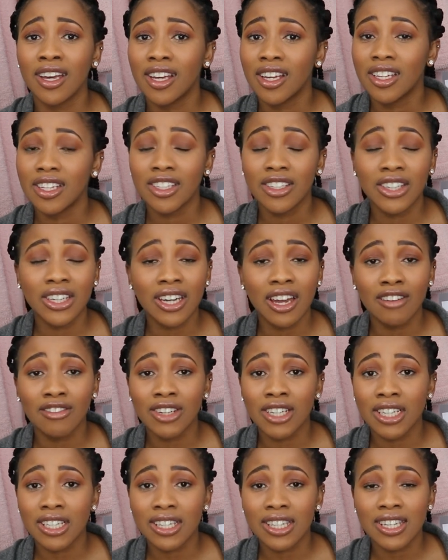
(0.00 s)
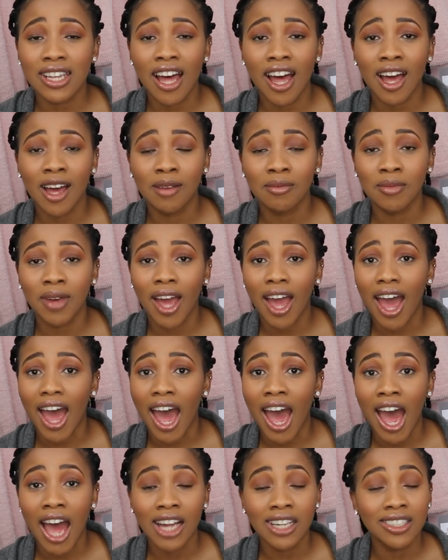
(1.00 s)
You're gonna have a good time.
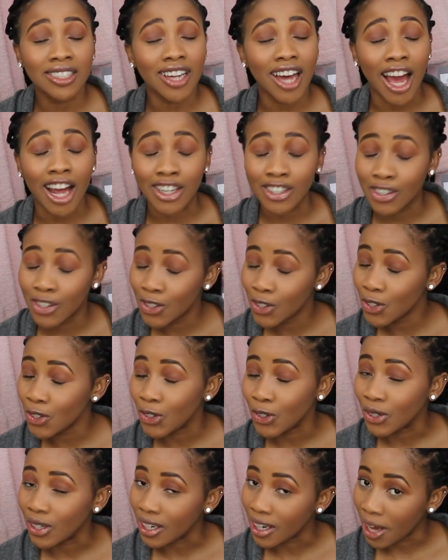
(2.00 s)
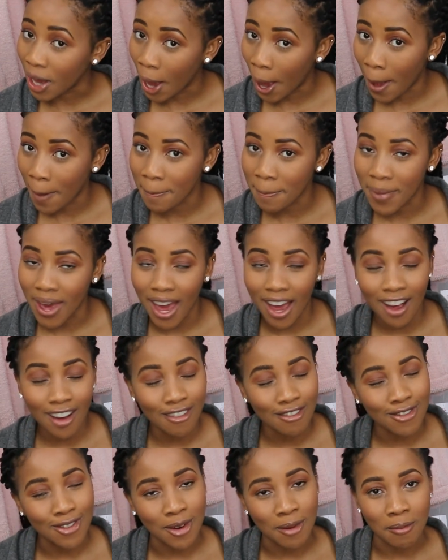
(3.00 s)
And I know you're gonna come back
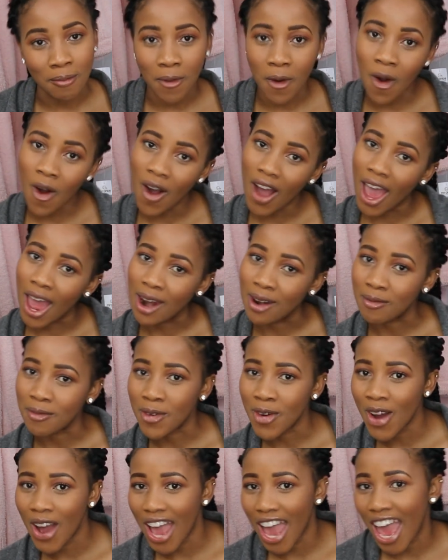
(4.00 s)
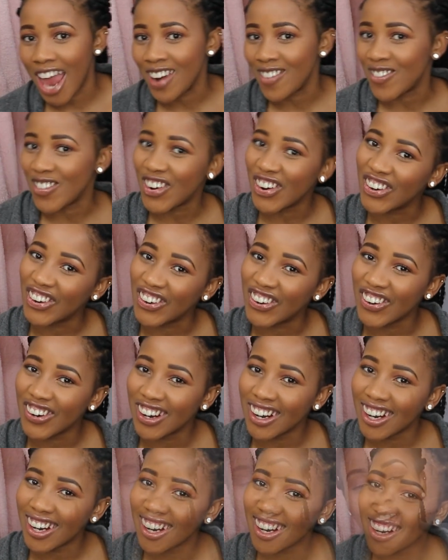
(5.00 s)
for more and more and
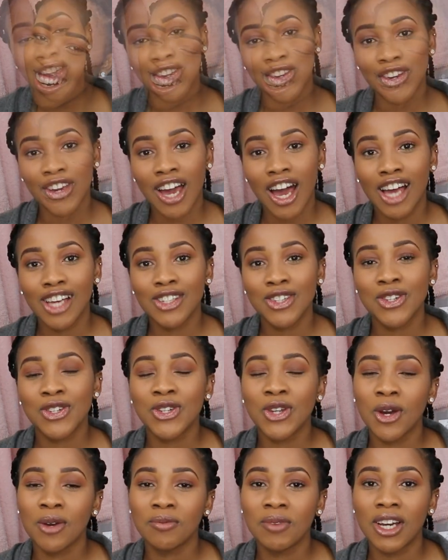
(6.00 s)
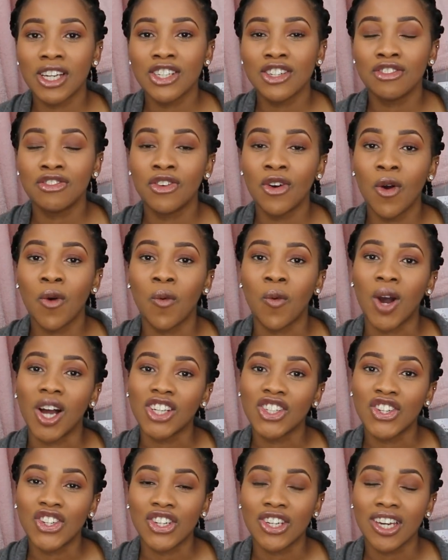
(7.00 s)
more. Thank you guys so much for
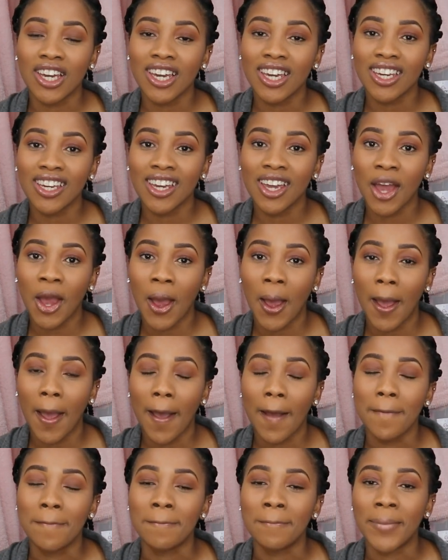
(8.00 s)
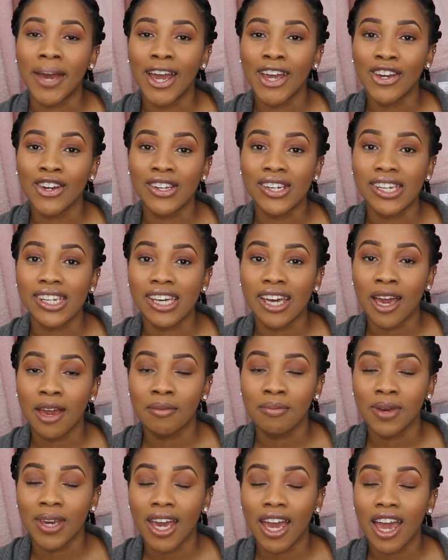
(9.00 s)
watching. May your day
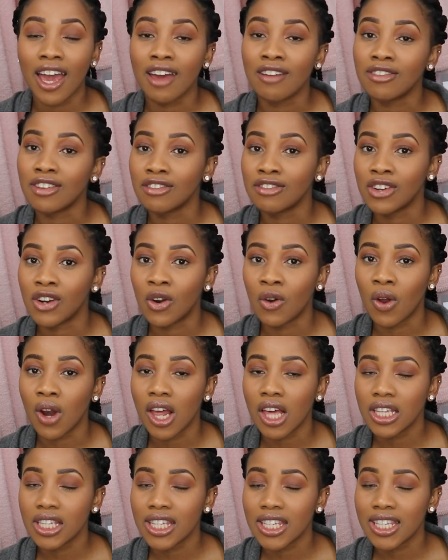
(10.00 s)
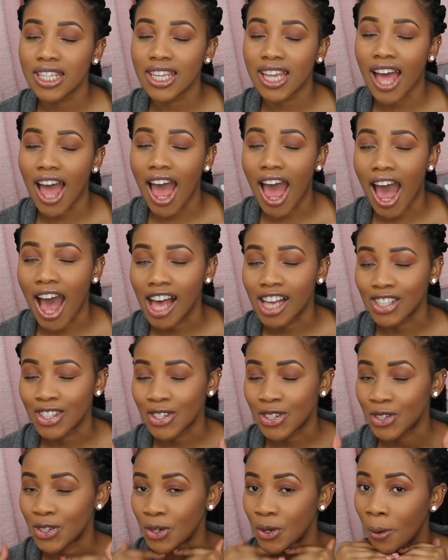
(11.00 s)
be ever flawless
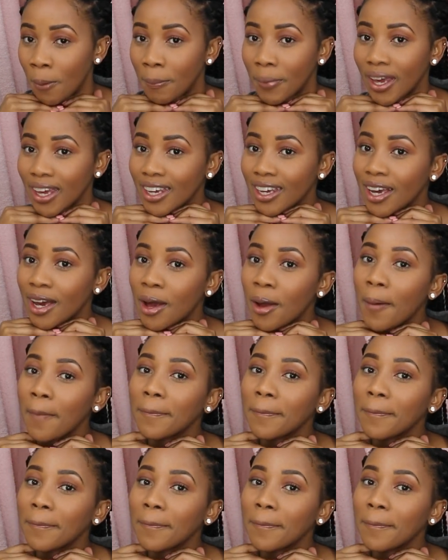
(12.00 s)
as your makeup.